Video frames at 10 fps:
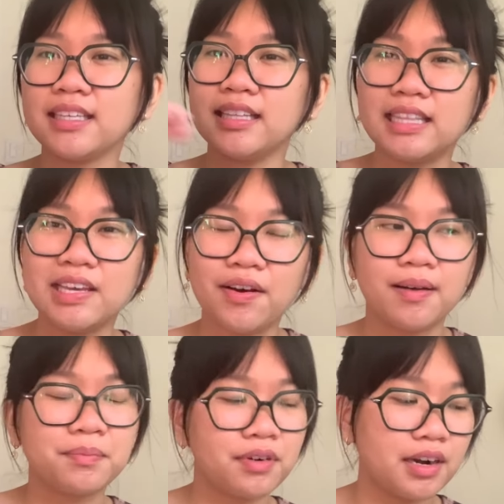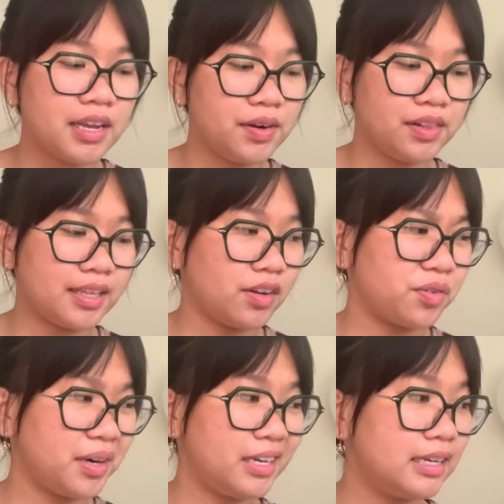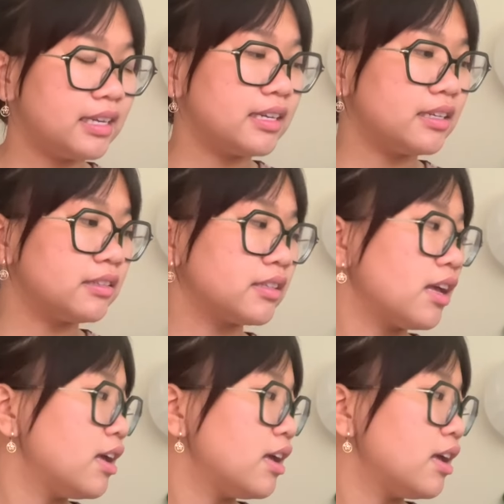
the ombre, or like the gradient, is